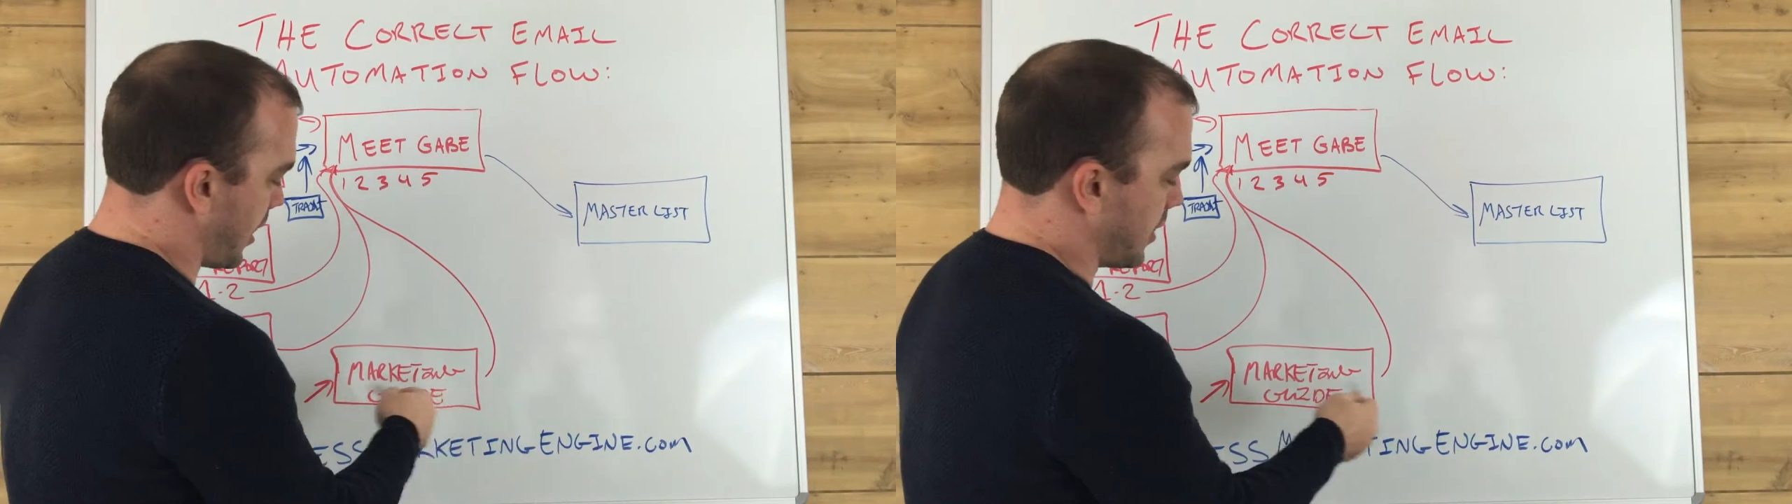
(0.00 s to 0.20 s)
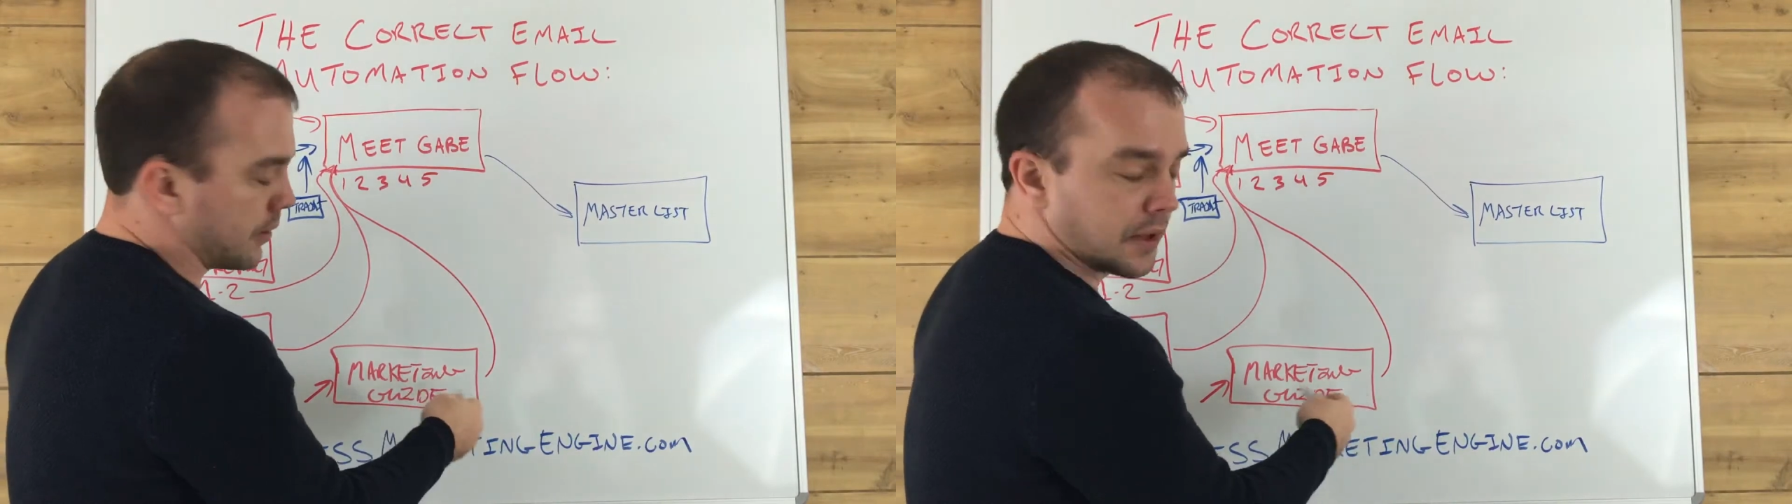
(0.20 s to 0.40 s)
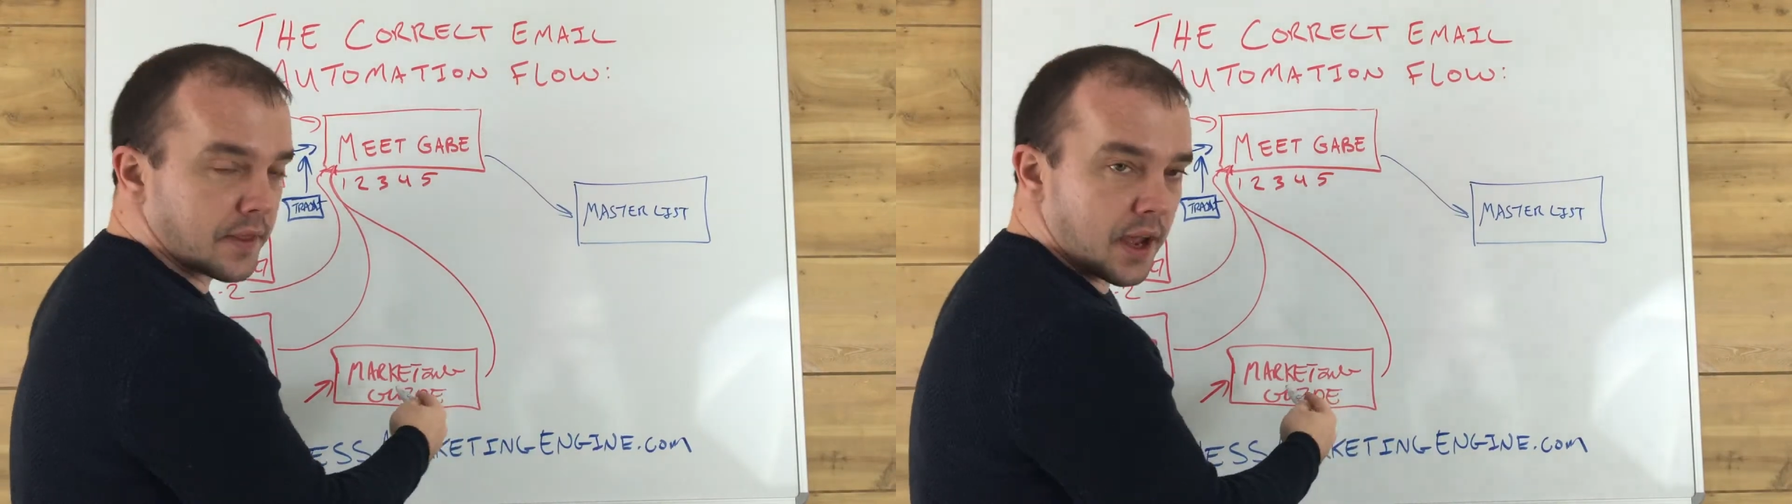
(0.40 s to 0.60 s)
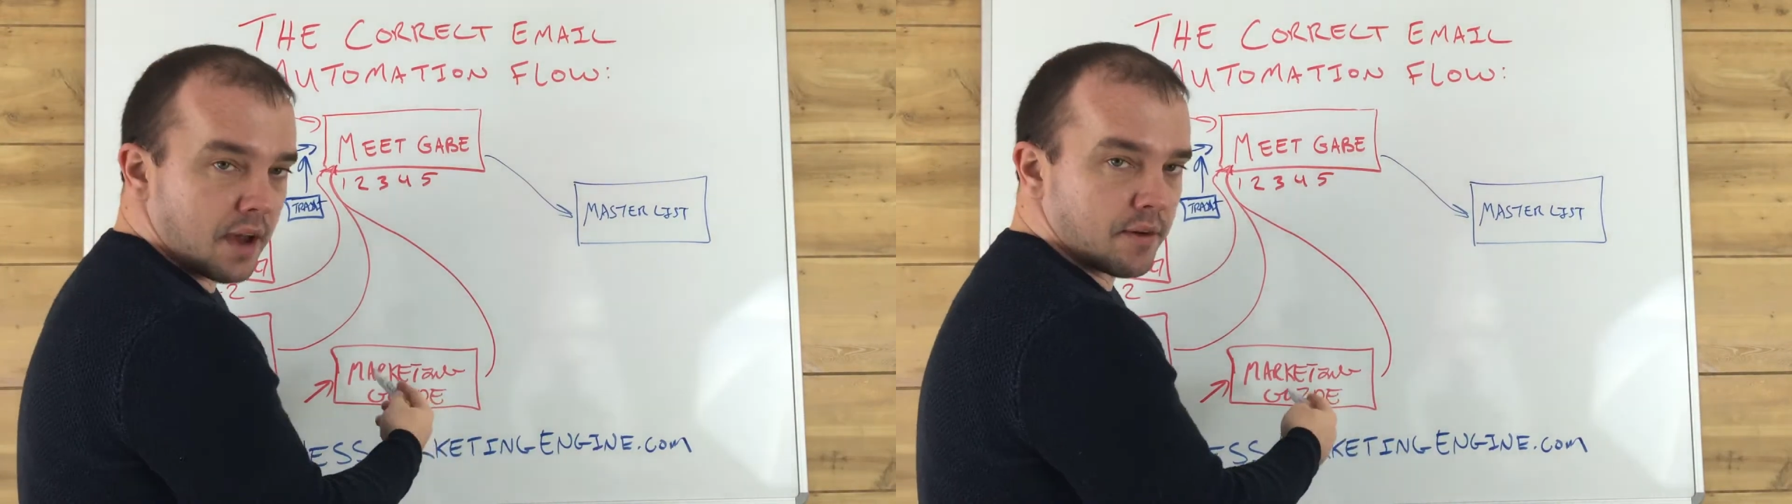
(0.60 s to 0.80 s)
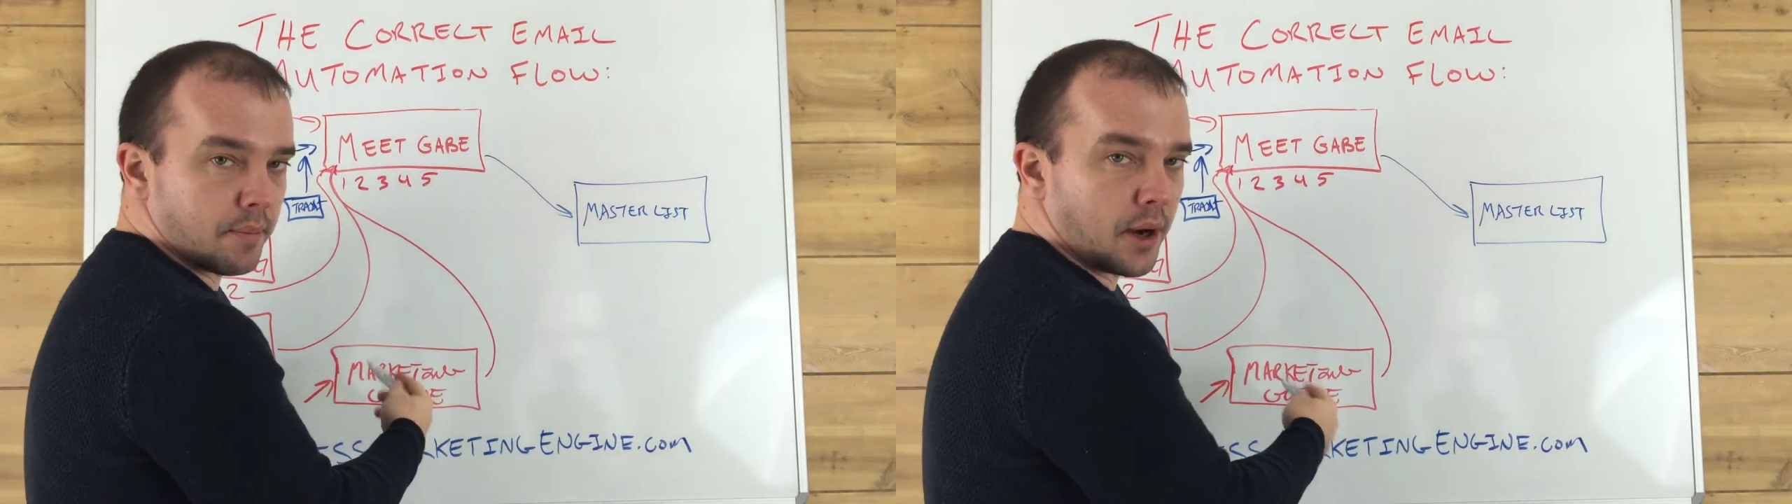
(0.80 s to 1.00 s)
I know that they
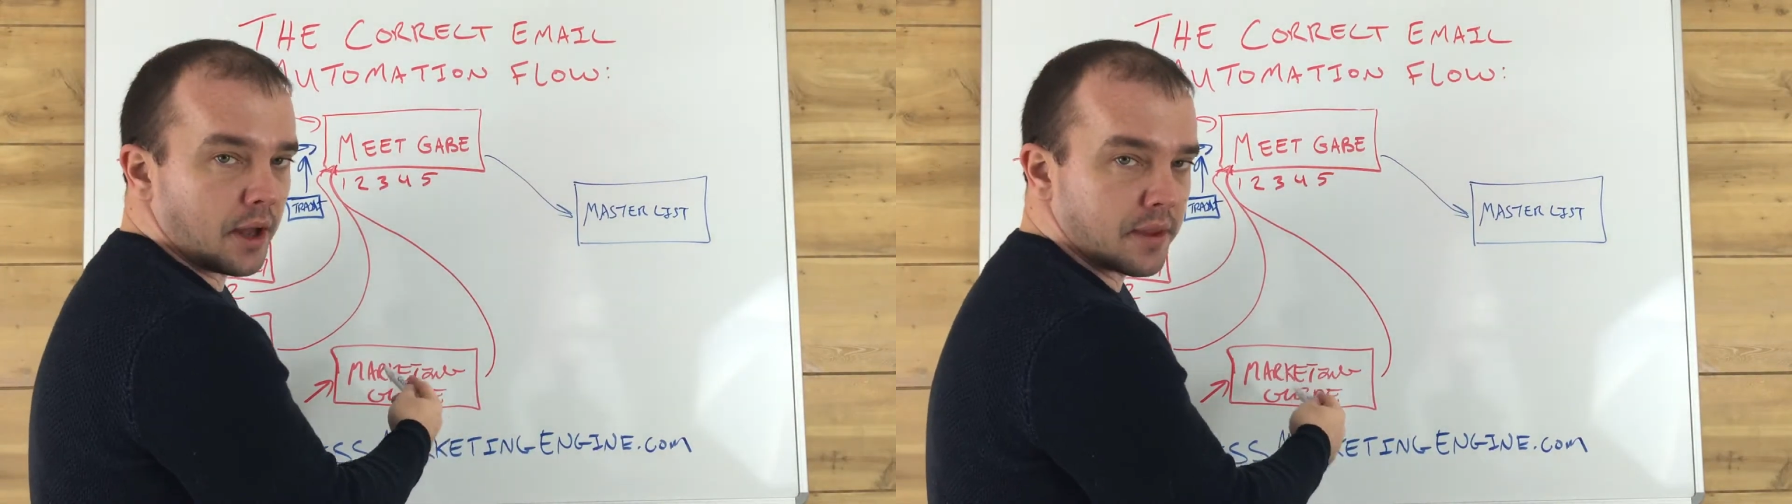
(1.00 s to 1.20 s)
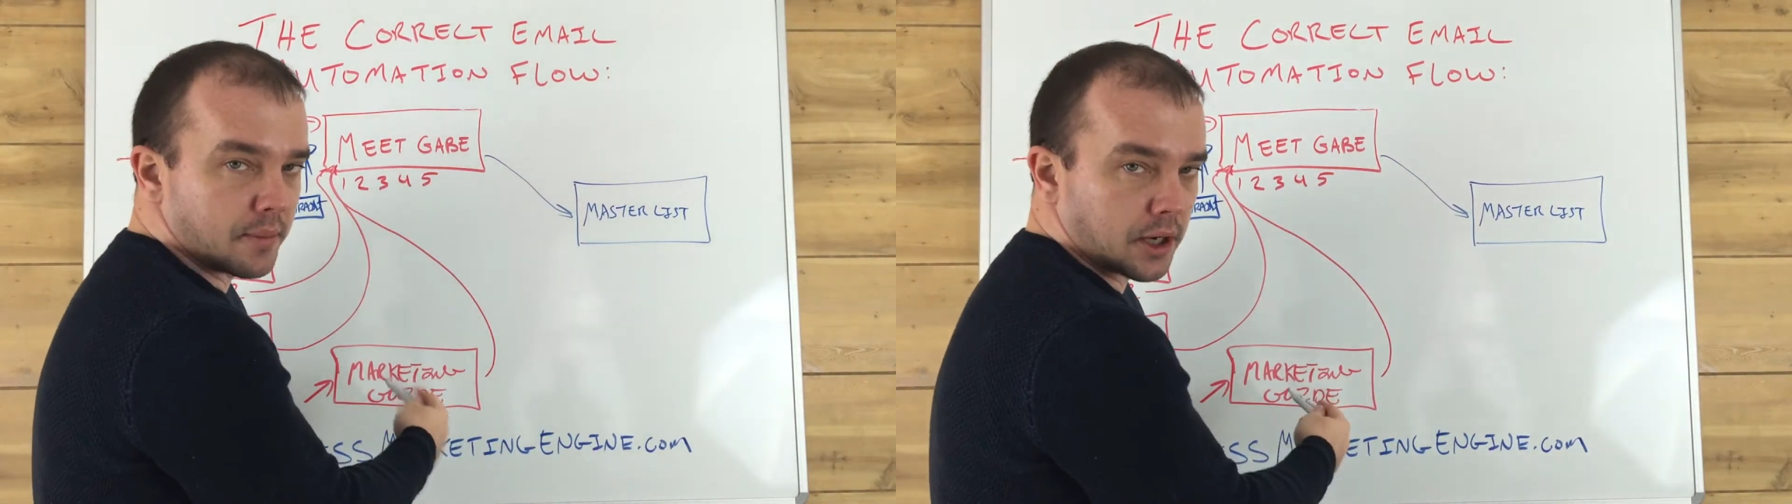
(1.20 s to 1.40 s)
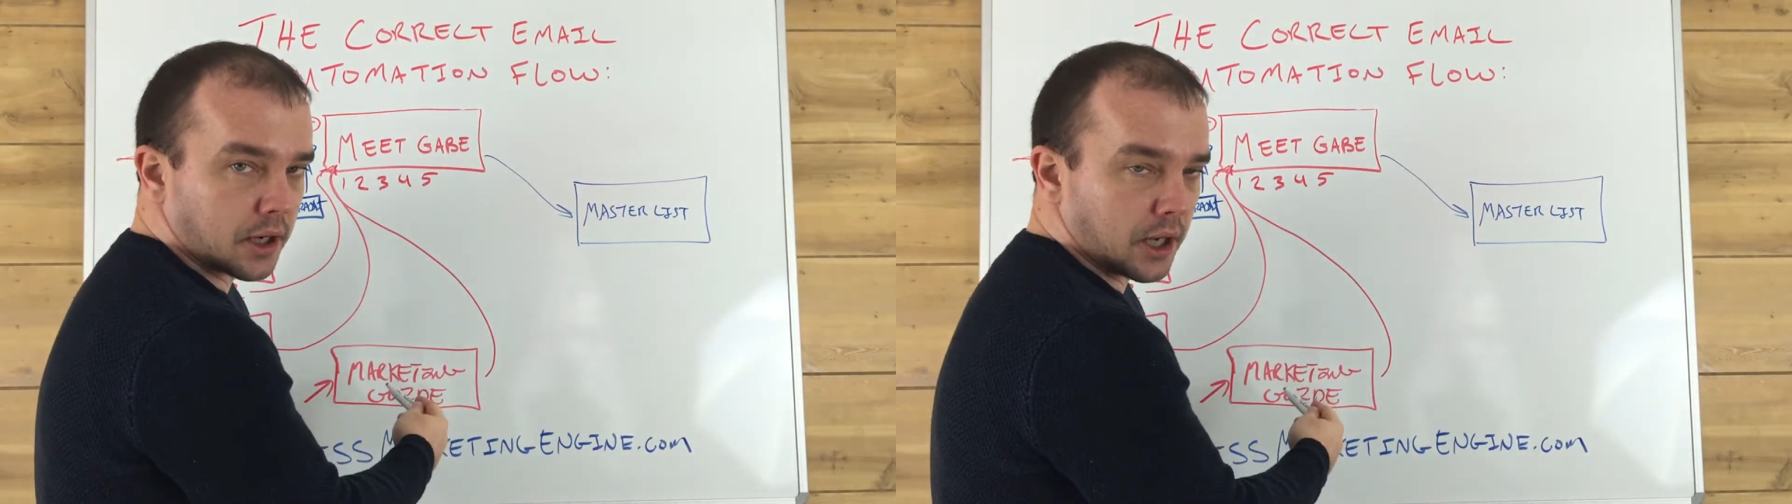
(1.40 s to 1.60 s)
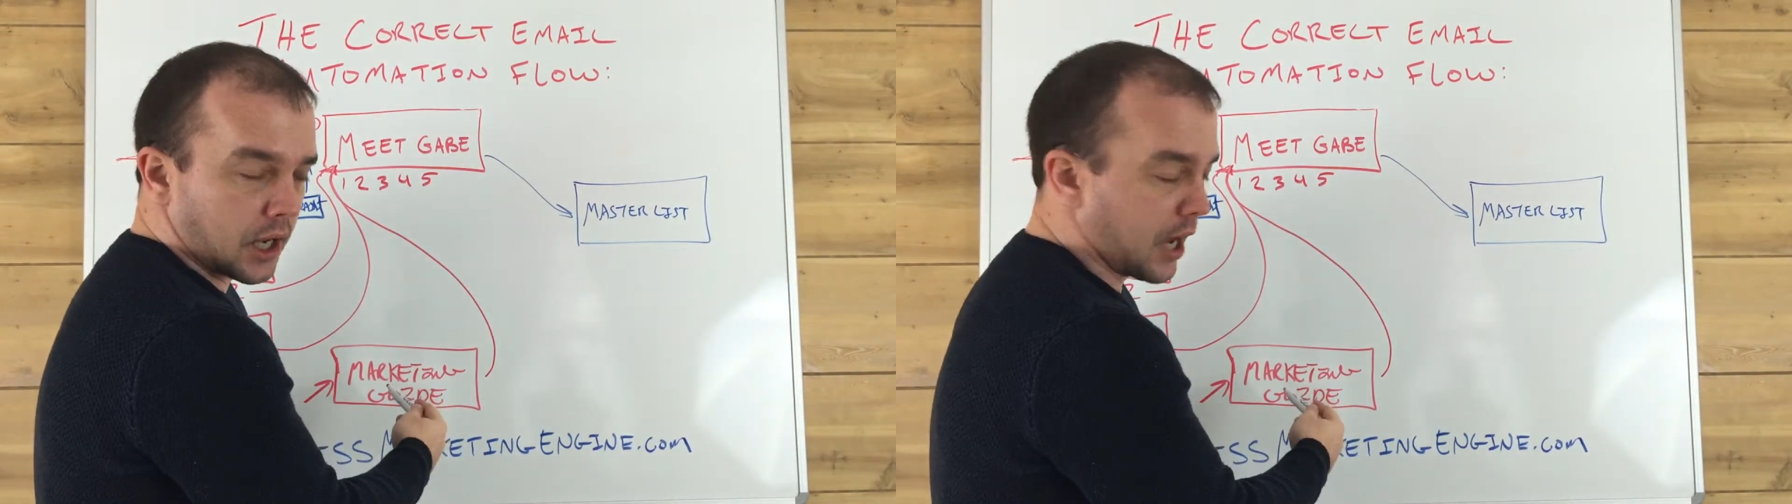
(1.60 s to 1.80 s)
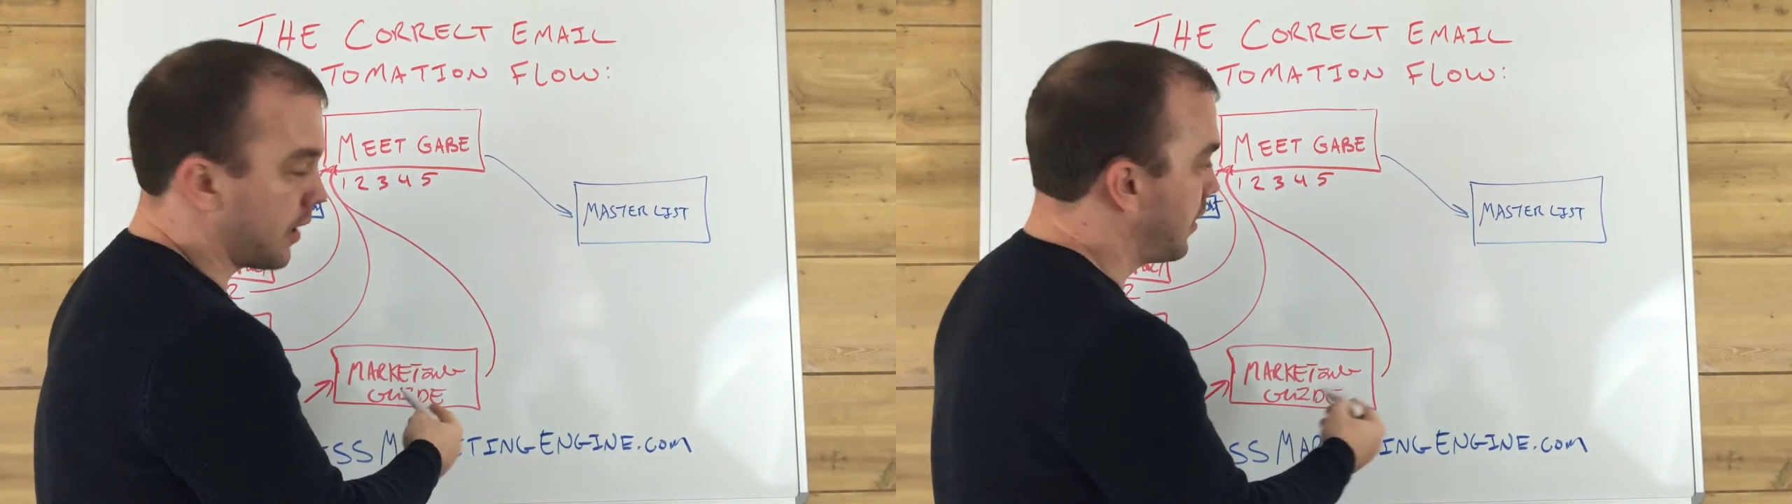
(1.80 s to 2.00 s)
haven't bought the marketing
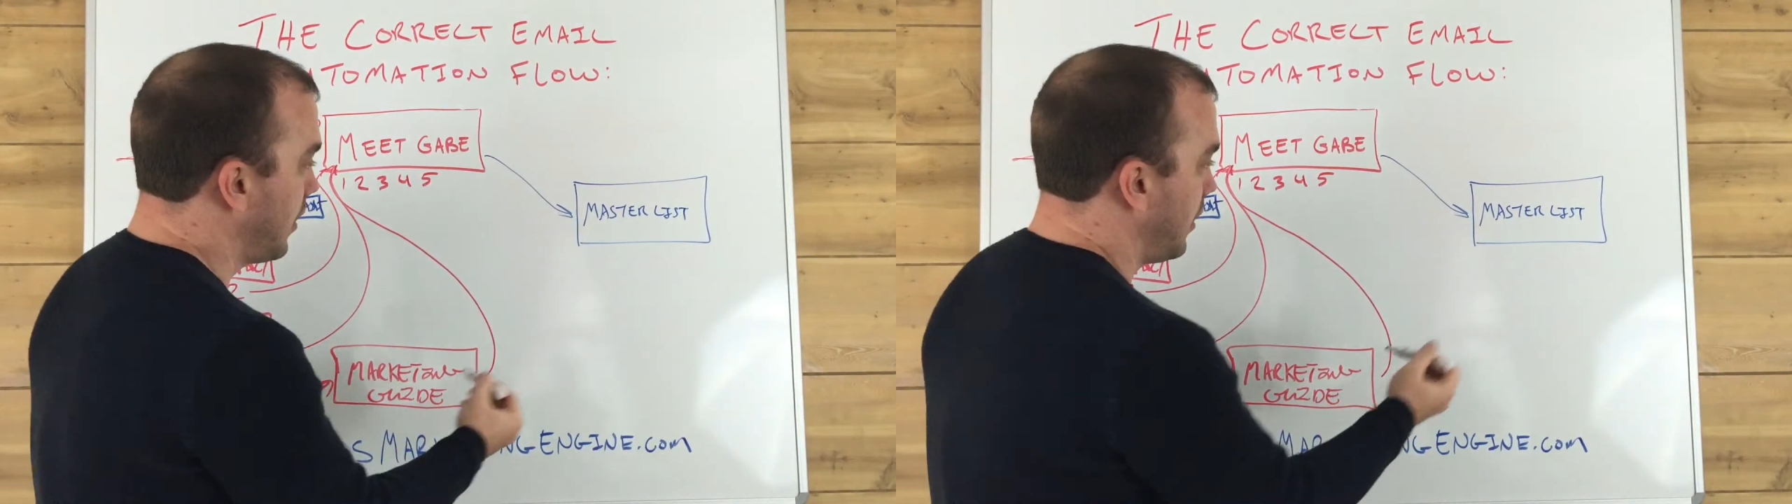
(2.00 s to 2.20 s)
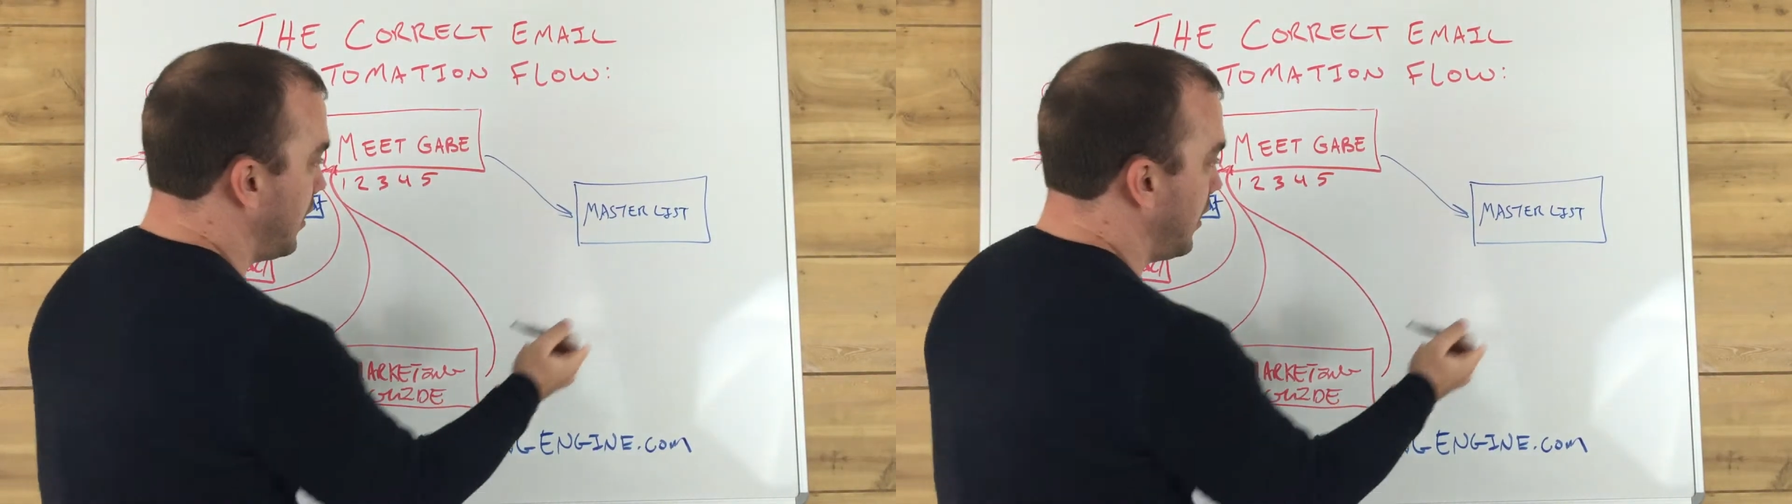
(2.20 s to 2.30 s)
guide.